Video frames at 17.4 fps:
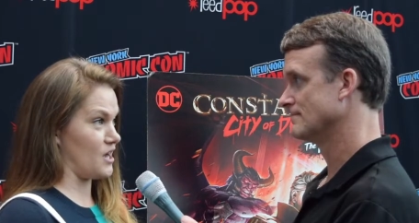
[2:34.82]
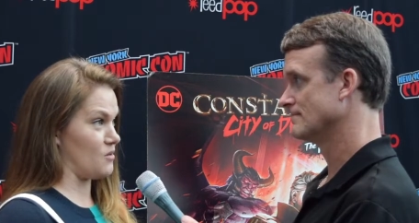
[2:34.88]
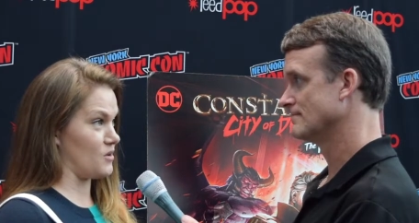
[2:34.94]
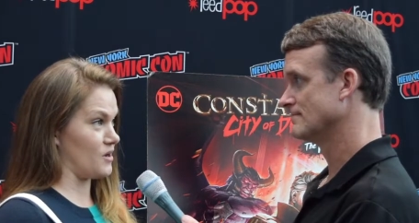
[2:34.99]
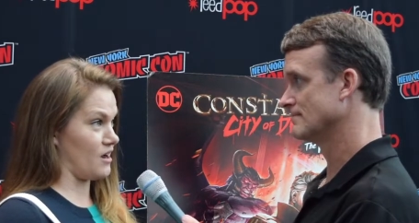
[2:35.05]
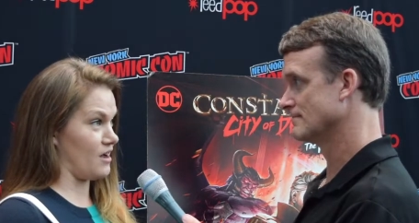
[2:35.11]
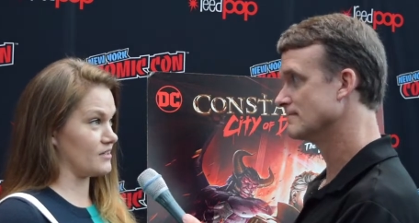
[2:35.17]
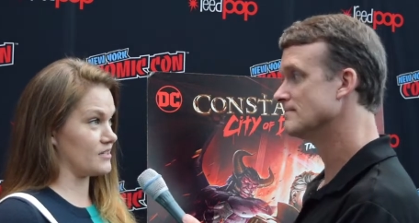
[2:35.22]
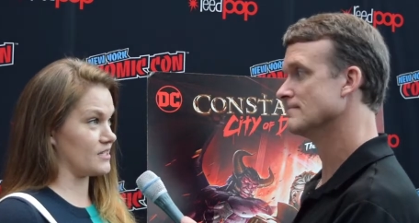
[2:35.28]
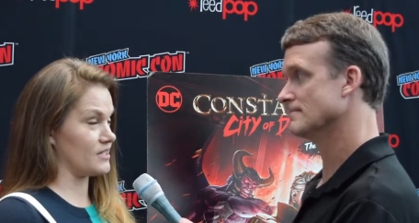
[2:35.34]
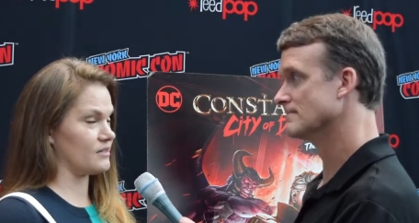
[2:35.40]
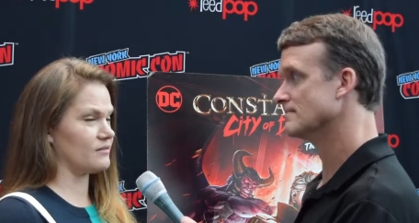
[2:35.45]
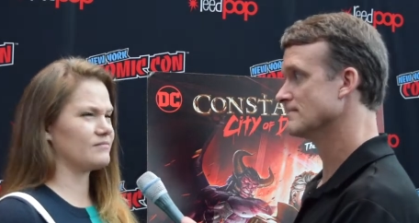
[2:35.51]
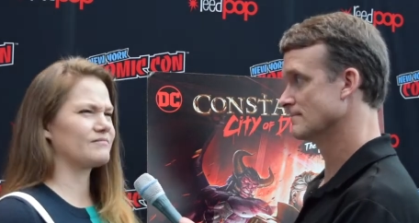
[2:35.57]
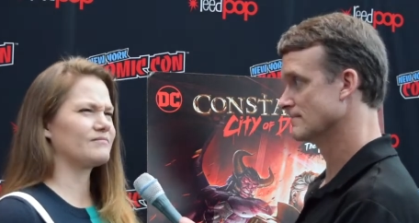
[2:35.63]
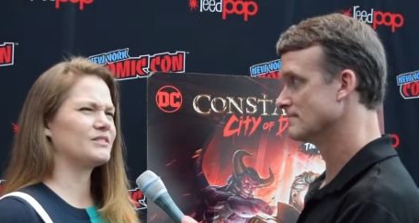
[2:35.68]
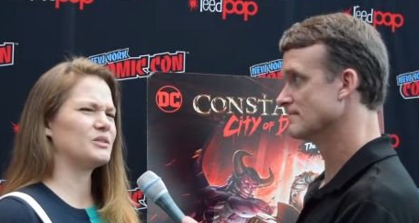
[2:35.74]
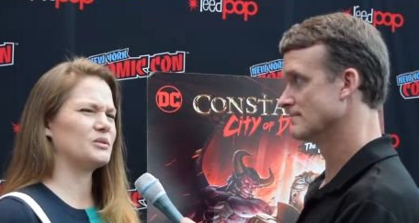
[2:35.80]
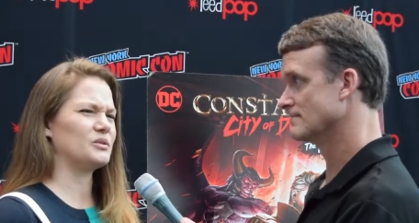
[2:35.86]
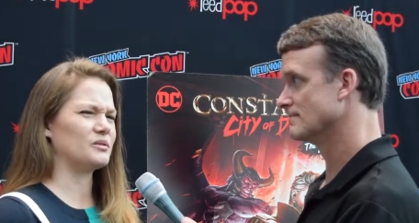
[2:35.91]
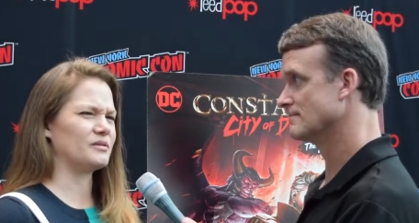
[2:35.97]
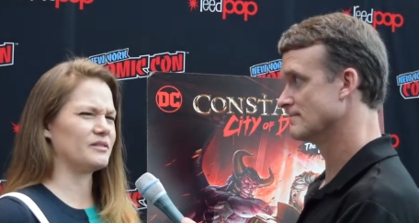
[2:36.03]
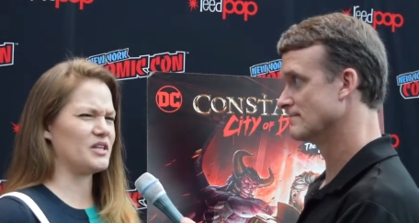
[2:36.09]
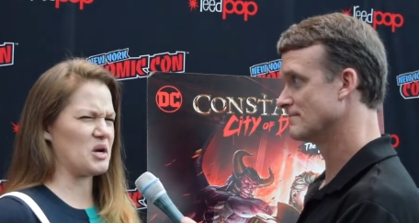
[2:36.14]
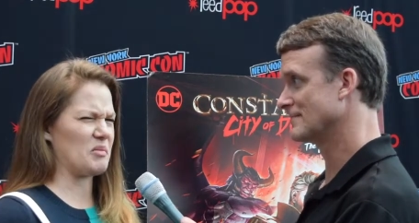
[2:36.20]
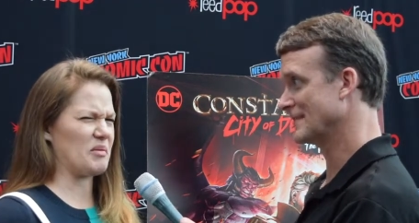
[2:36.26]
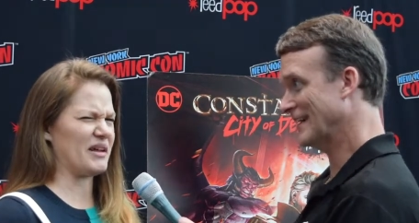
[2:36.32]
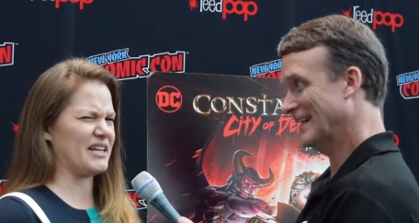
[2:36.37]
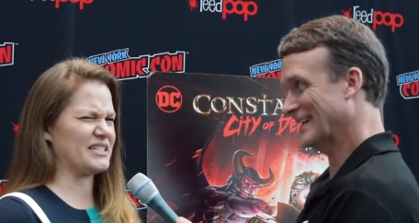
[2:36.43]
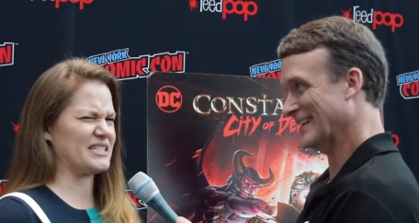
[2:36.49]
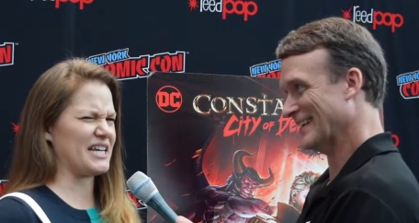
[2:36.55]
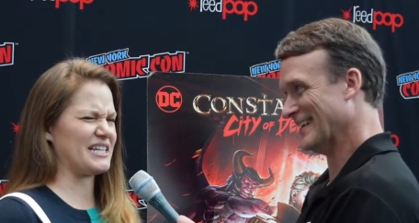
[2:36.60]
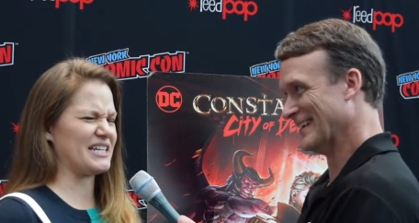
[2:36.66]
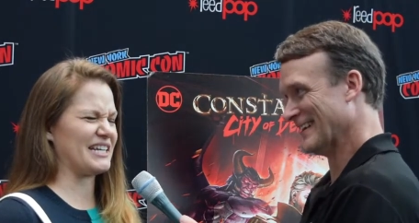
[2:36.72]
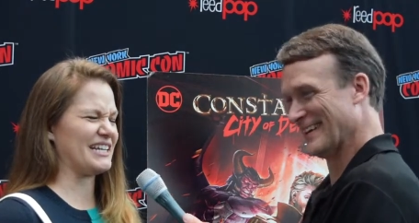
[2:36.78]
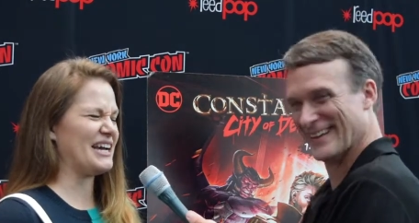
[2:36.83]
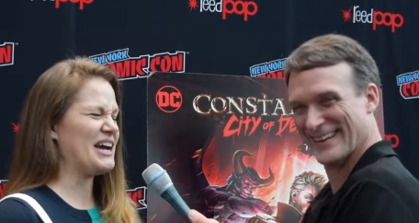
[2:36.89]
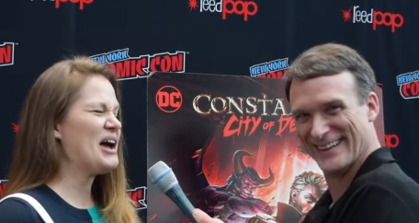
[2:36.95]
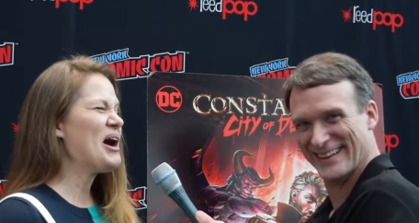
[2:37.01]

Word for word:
Speaker 1: out what constant. Ooh, no pun intended.